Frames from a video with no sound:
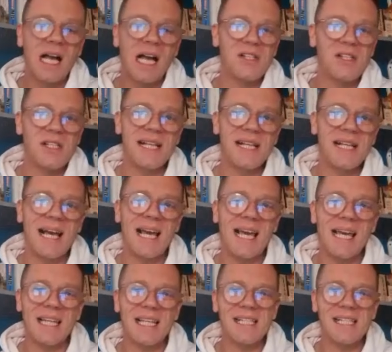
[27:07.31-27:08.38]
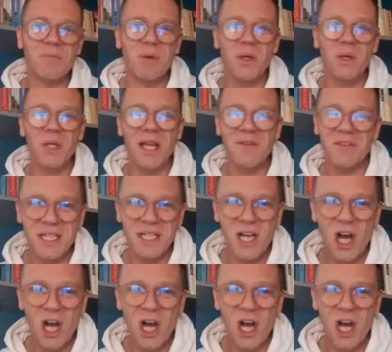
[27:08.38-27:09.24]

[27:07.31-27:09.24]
a society that's about living in